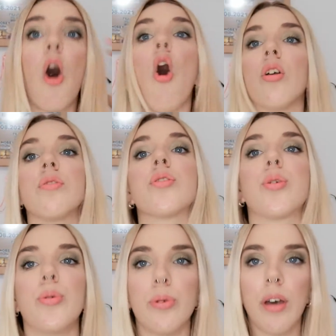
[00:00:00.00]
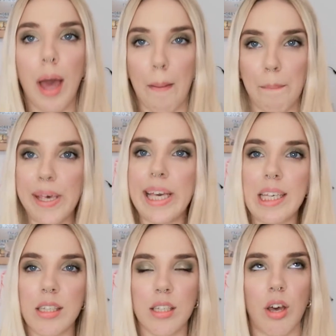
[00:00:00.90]
onto a
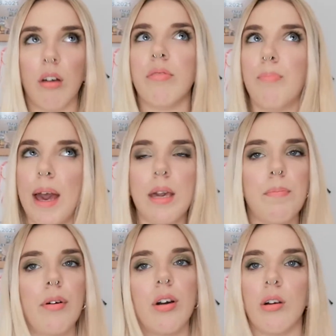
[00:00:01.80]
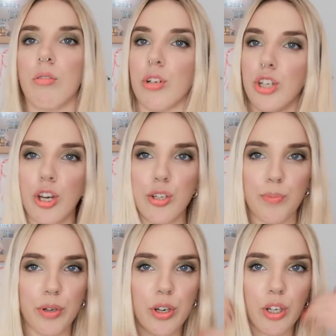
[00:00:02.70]
piece of paper or a
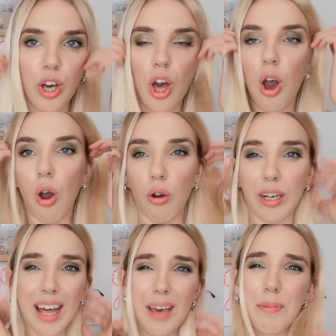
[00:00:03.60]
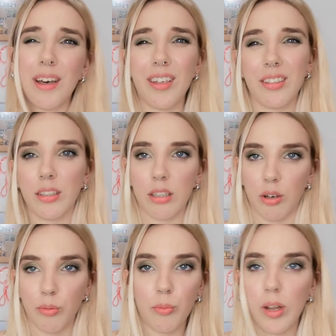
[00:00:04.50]
notebook or an iPad, you
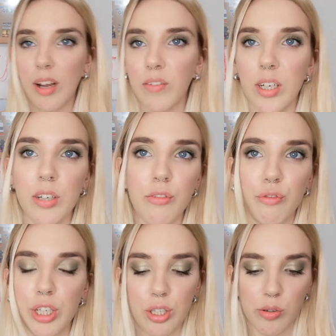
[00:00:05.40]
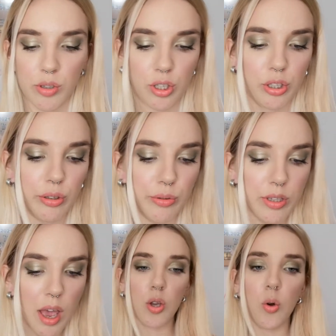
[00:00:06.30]
know, whatever resource you use.
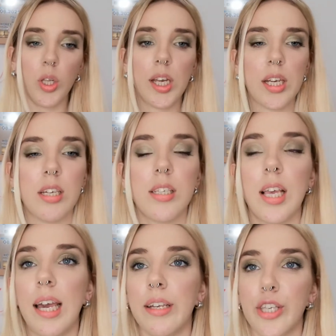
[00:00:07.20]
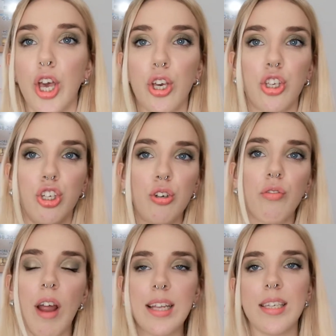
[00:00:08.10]
So all it is you
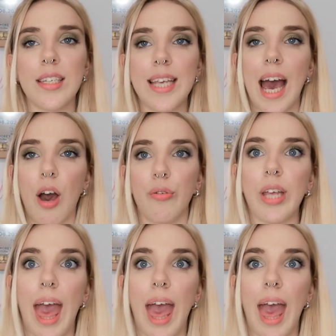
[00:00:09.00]
writing down